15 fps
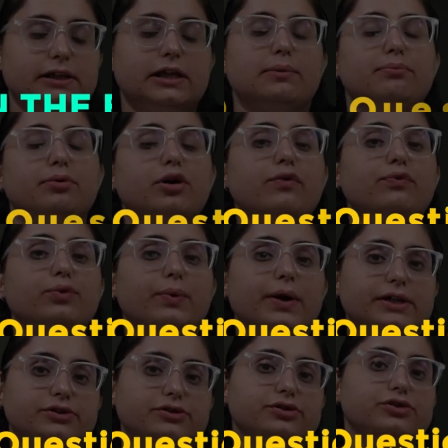Number of
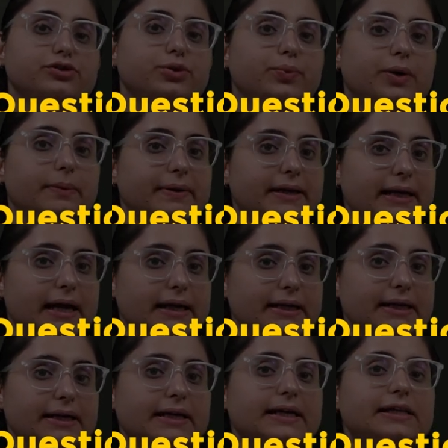questions you will be
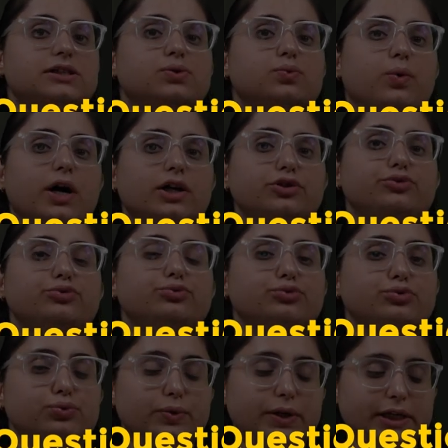getting is 1 to
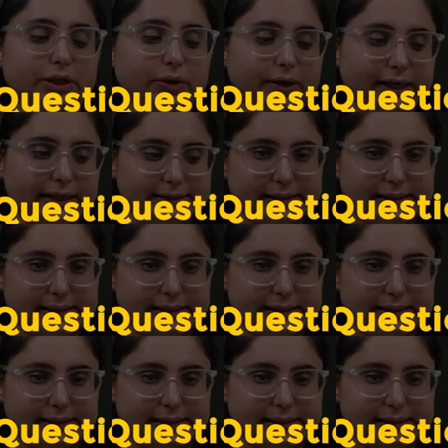2 in your